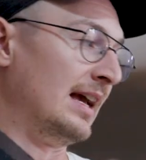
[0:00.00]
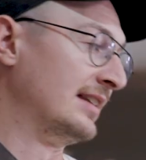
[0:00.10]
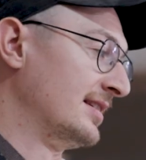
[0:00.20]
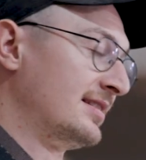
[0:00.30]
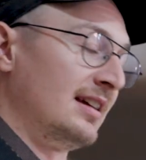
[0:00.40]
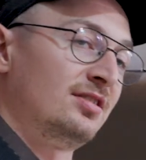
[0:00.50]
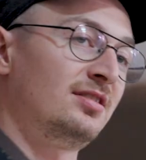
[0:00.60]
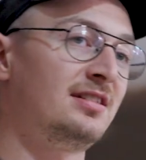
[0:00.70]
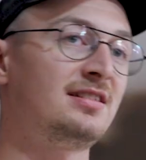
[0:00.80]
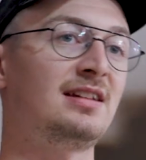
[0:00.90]
it's
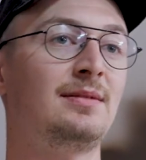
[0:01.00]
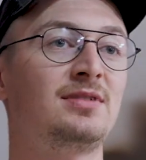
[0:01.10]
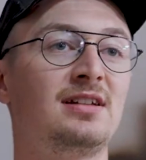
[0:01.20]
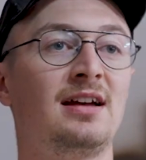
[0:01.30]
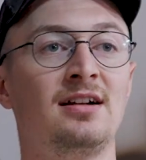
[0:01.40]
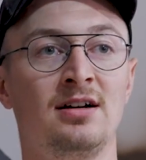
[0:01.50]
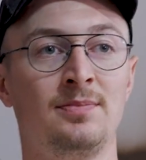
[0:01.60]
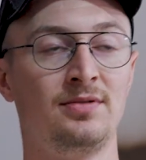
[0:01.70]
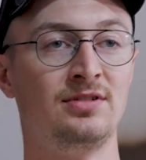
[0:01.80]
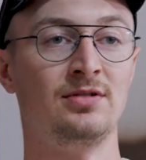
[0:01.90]
essentially the same
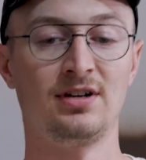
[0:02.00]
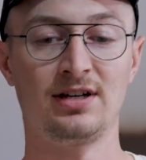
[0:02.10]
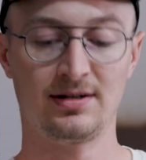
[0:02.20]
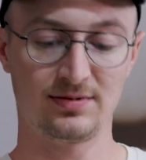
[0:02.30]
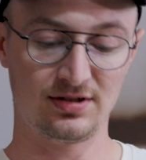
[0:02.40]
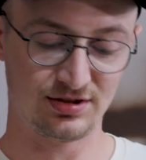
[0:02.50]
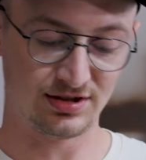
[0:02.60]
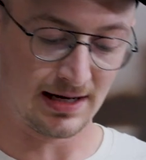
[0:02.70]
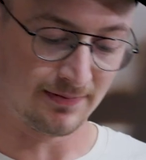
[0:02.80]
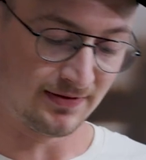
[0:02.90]
setup. You hook it up to your
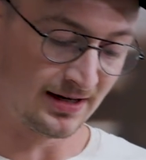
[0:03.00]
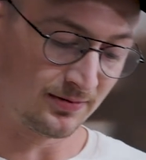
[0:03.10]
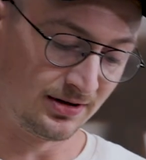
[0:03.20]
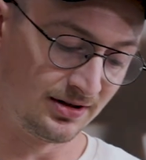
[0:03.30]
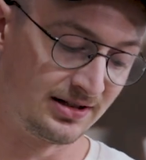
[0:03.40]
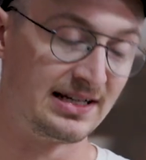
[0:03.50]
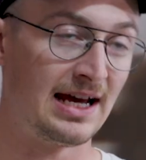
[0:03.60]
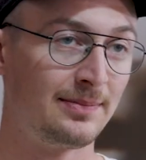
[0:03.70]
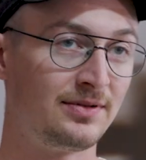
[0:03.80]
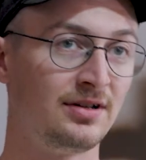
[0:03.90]
shop vac with your
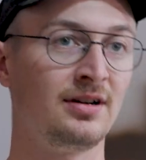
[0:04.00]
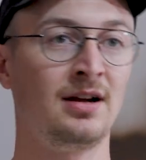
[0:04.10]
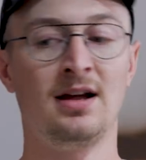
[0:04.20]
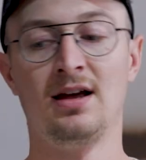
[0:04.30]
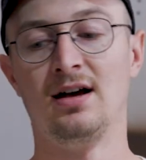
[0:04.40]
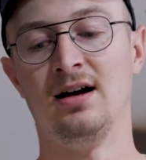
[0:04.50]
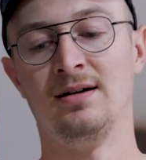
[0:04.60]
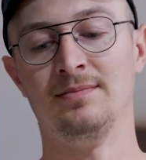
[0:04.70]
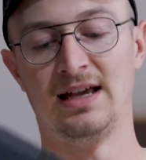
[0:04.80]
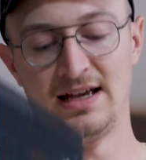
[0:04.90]
adapter.
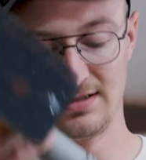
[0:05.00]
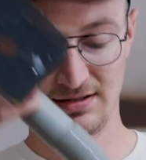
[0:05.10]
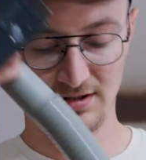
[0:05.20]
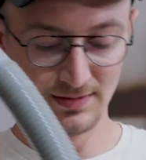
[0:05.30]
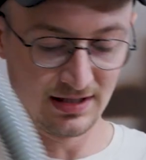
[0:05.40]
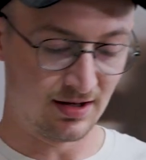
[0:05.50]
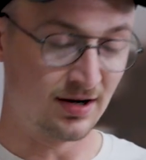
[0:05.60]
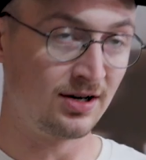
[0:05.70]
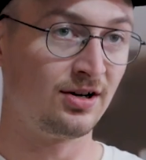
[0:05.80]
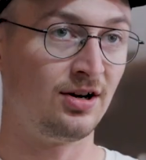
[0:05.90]
It has a little bit
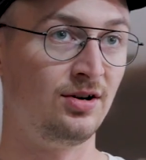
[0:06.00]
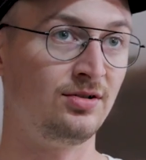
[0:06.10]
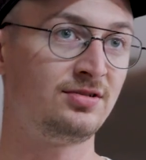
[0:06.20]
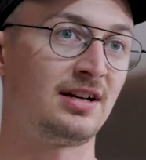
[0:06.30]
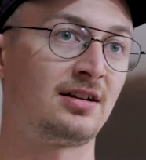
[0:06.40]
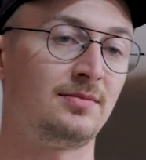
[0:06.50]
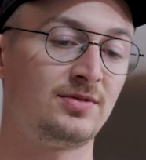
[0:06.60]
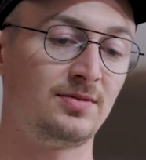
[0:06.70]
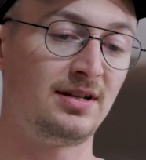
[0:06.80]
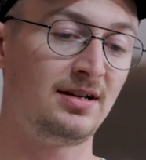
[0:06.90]
longer hose that
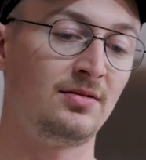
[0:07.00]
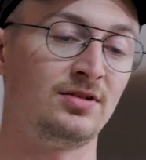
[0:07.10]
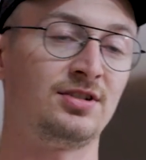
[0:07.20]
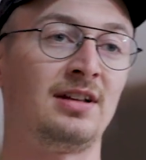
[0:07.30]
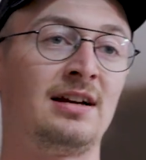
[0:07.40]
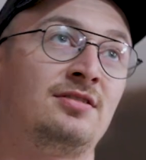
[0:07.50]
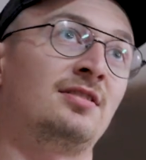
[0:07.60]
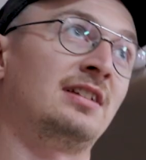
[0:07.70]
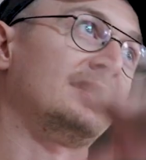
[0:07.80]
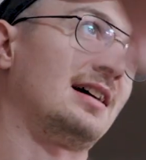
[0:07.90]
comes with it, which allows you
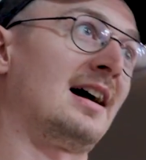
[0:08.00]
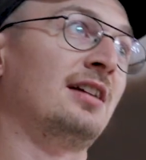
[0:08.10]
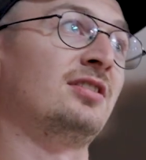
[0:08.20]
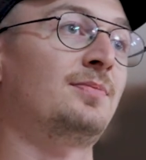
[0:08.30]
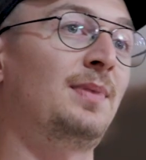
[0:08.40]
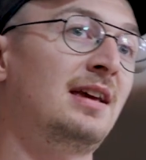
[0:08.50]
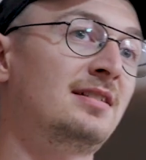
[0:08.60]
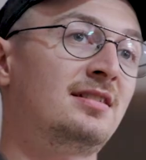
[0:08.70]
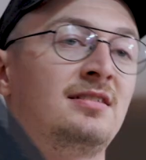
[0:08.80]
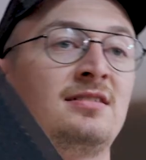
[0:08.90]
to get to higher
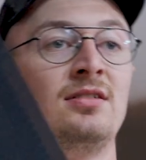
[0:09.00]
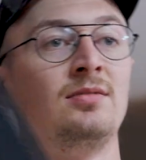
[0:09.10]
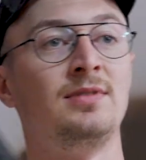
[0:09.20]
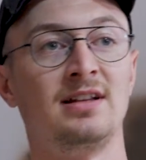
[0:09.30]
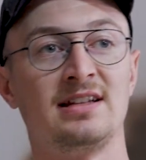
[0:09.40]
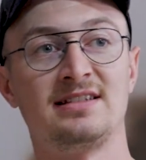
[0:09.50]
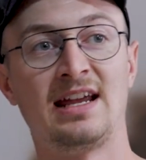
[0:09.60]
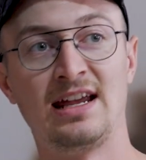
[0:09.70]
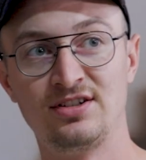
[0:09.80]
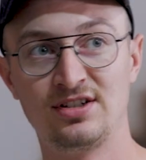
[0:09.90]
spaces, a little bit less
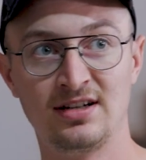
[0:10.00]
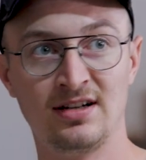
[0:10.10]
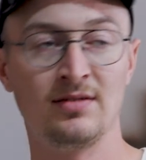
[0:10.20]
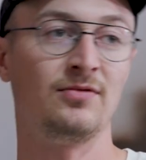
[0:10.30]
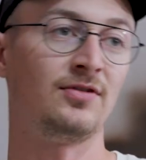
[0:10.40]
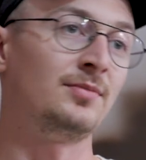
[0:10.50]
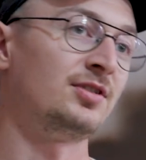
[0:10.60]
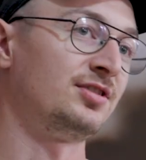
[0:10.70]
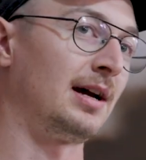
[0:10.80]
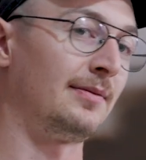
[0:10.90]
tension from your
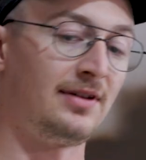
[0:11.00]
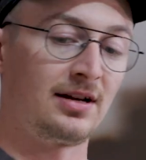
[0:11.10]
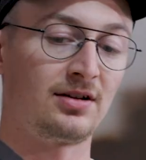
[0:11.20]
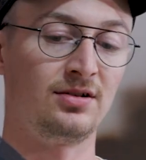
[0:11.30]
shop vac